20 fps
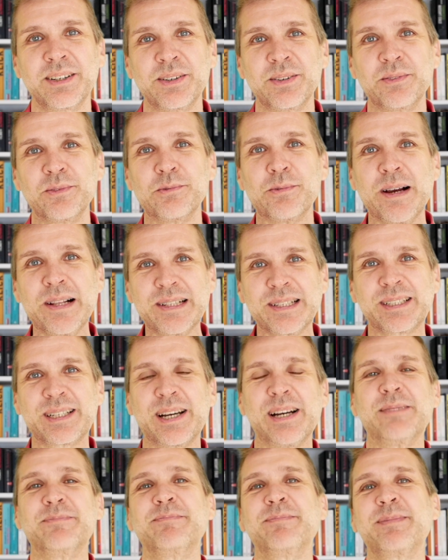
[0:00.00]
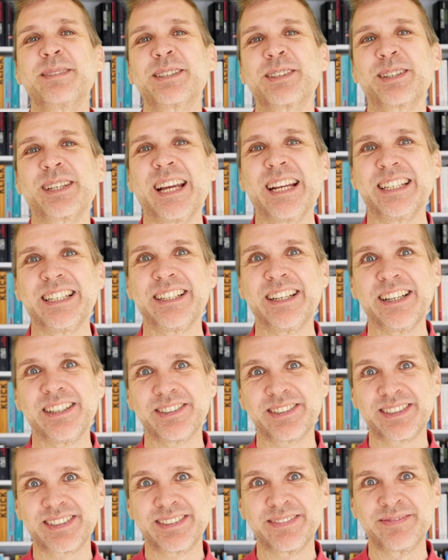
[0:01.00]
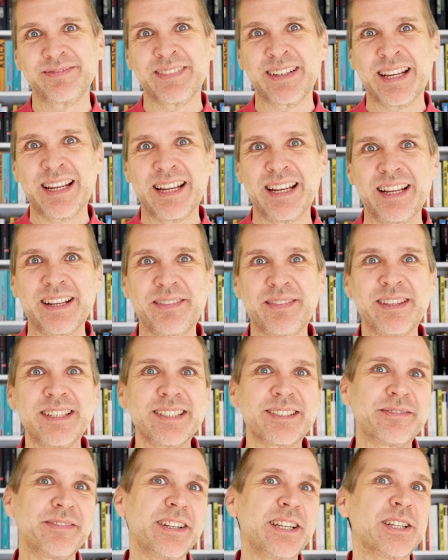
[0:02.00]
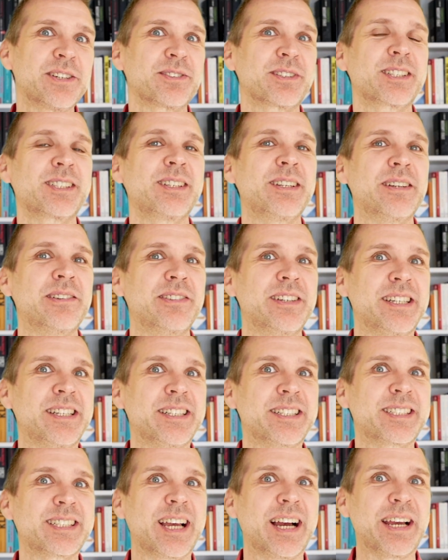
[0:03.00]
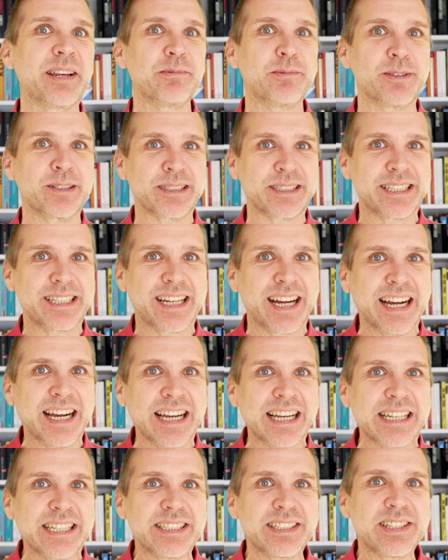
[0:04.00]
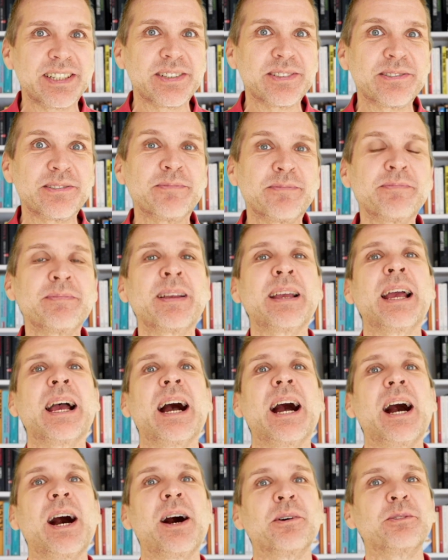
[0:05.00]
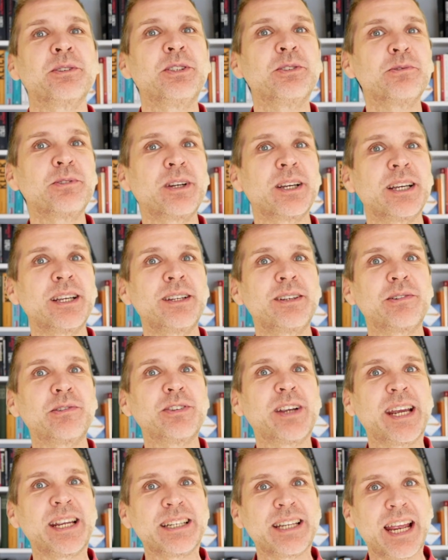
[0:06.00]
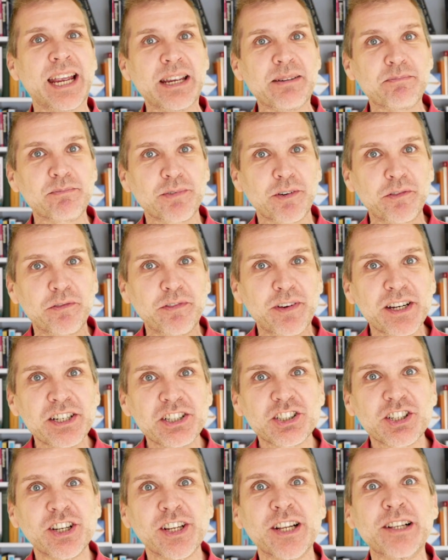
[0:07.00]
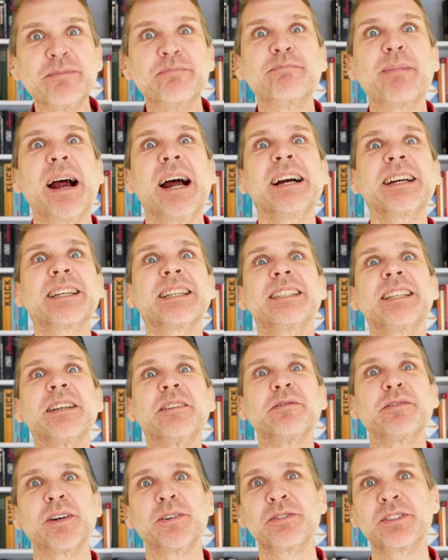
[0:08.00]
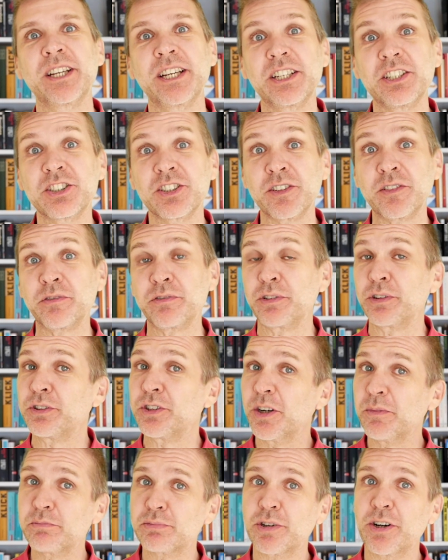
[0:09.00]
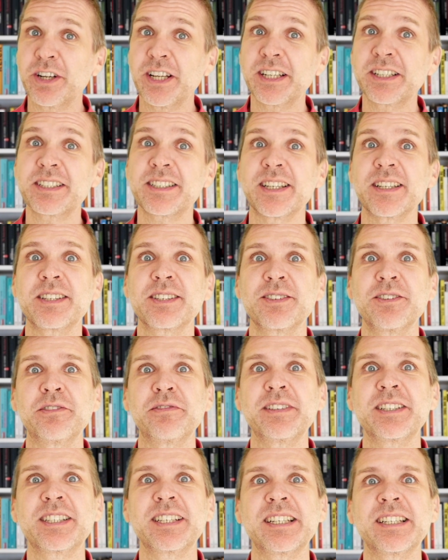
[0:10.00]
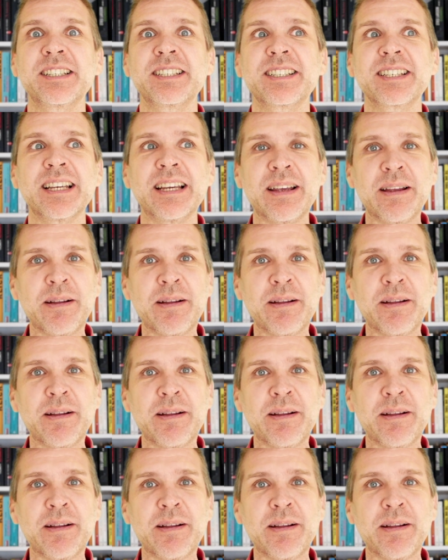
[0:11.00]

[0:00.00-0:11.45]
Welcome to Get It Out. In this video series, I will guide you how you can create a professional marketing foundation for your products and services,